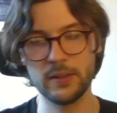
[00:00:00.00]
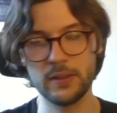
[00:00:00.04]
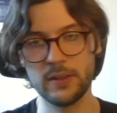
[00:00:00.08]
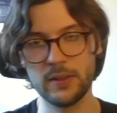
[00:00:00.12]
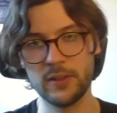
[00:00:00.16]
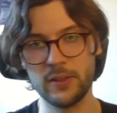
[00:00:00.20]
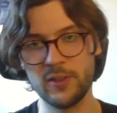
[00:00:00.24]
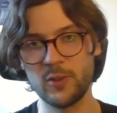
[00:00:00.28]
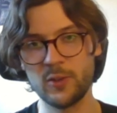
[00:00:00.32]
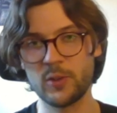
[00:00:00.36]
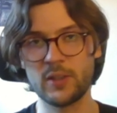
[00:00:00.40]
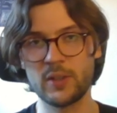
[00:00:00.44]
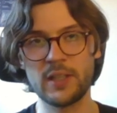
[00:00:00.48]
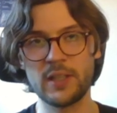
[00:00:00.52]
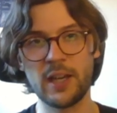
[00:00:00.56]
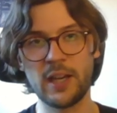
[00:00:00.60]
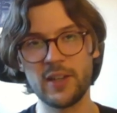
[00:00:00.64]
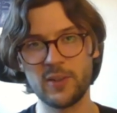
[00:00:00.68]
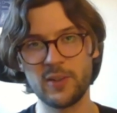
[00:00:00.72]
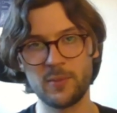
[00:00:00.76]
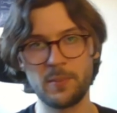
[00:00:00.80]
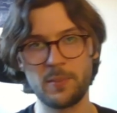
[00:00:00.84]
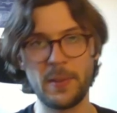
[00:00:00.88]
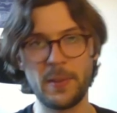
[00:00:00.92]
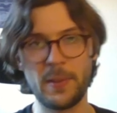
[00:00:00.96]
you could kind
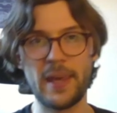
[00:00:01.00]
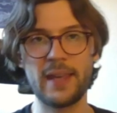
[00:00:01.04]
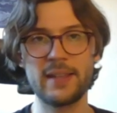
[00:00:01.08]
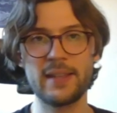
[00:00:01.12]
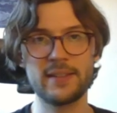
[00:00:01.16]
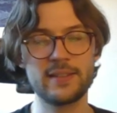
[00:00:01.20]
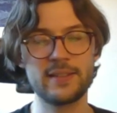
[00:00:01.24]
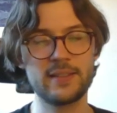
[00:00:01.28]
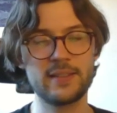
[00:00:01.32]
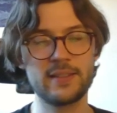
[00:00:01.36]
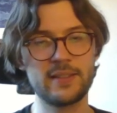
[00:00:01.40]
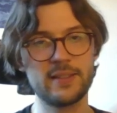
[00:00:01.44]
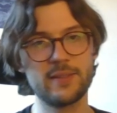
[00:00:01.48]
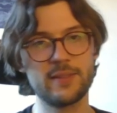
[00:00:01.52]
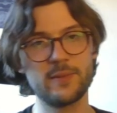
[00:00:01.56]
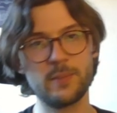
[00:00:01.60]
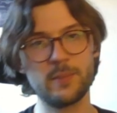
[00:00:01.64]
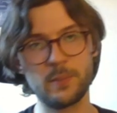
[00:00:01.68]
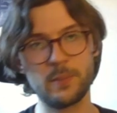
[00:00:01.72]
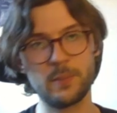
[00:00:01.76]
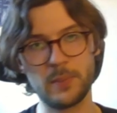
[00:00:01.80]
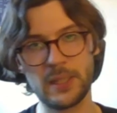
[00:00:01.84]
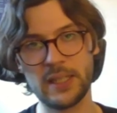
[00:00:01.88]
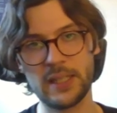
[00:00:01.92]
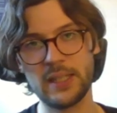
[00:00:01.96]
of bait
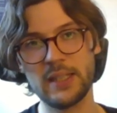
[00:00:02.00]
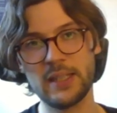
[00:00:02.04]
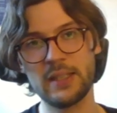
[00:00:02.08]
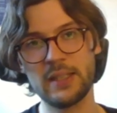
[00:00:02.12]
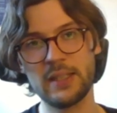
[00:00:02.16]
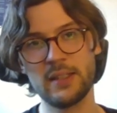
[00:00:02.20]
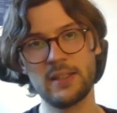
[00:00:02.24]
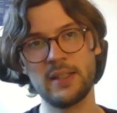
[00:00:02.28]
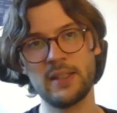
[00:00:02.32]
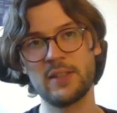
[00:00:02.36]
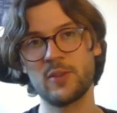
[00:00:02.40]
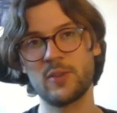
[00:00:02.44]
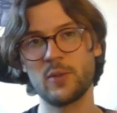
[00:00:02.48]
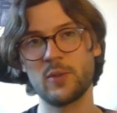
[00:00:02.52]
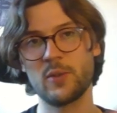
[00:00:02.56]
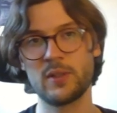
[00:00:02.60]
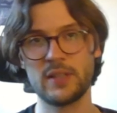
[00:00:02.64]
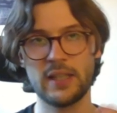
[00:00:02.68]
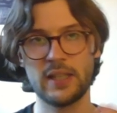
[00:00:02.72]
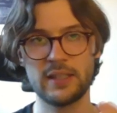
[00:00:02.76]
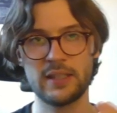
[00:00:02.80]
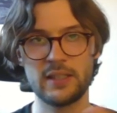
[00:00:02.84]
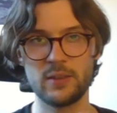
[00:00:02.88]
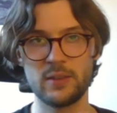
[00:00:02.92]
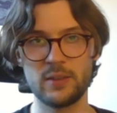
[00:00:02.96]
me into
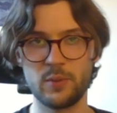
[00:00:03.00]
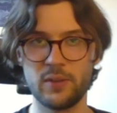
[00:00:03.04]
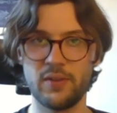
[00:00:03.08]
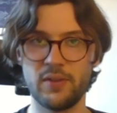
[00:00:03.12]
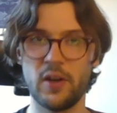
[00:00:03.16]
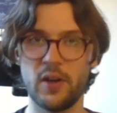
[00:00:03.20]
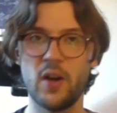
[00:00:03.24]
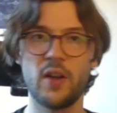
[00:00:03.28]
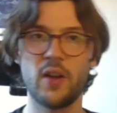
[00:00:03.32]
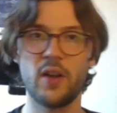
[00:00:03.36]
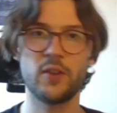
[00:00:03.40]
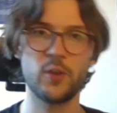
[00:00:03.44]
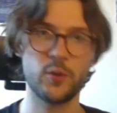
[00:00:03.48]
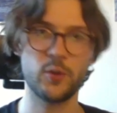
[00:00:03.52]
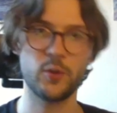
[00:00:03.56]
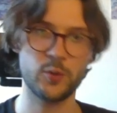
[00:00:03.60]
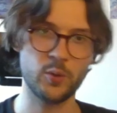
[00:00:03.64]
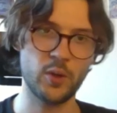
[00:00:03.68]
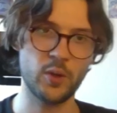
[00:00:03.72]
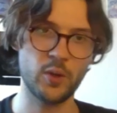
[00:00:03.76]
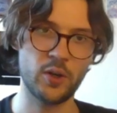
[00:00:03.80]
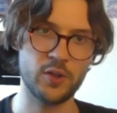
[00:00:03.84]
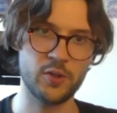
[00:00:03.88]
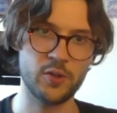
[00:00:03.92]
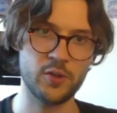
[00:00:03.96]
attacking with Han onto
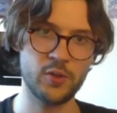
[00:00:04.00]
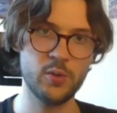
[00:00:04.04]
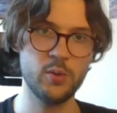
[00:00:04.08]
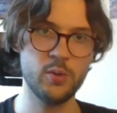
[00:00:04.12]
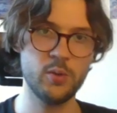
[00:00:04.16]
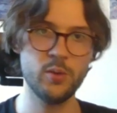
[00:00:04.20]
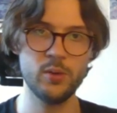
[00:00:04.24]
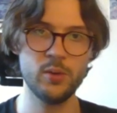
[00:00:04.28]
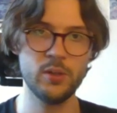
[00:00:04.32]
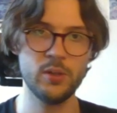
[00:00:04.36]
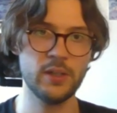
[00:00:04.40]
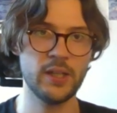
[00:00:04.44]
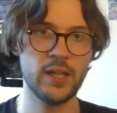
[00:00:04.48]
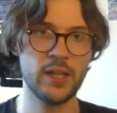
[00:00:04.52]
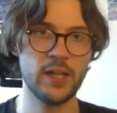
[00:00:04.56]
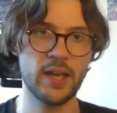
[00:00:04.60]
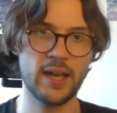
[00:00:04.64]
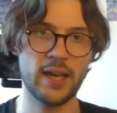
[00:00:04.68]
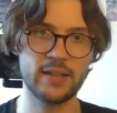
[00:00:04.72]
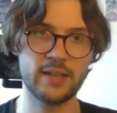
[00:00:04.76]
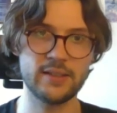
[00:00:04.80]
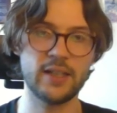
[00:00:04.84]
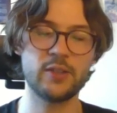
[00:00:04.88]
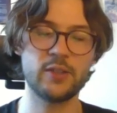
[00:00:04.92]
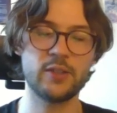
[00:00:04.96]
R2,
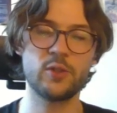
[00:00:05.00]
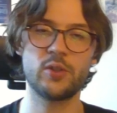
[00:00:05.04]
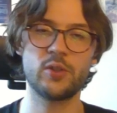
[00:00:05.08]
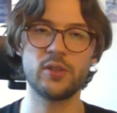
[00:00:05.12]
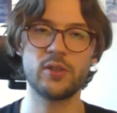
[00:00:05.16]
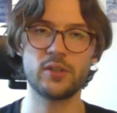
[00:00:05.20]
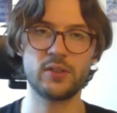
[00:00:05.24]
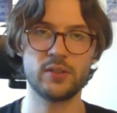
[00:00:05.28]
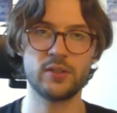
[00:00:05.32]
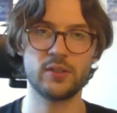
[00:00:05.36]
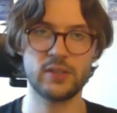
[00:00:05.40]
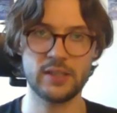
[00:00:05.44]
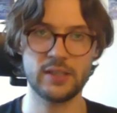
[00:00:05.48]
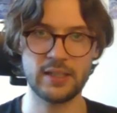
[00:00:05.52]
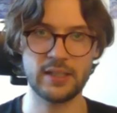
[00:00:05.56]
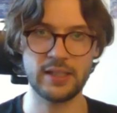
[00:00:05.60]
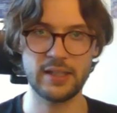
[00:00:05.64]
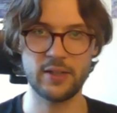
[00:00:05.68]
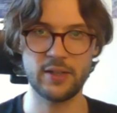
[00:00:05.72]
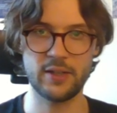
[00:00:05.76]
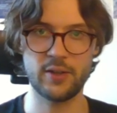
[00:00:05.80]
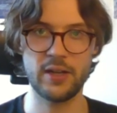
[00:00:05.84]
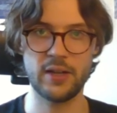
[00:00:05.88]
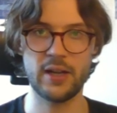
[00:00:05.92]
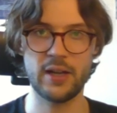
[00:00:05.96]
and then you can
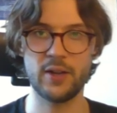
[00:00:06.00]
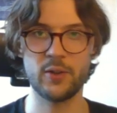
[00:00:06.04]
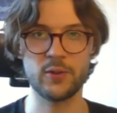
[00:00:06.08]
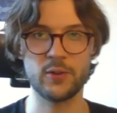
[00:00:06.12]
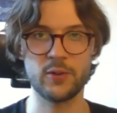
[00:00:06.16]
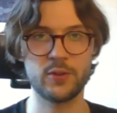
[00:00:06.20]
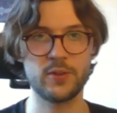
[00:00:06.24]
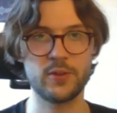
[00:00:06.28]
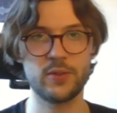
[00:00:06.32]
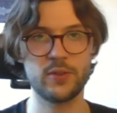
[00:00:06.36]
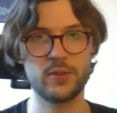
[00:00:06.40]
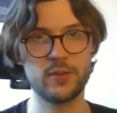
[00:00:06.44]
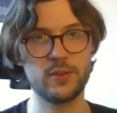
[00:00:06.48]
clear out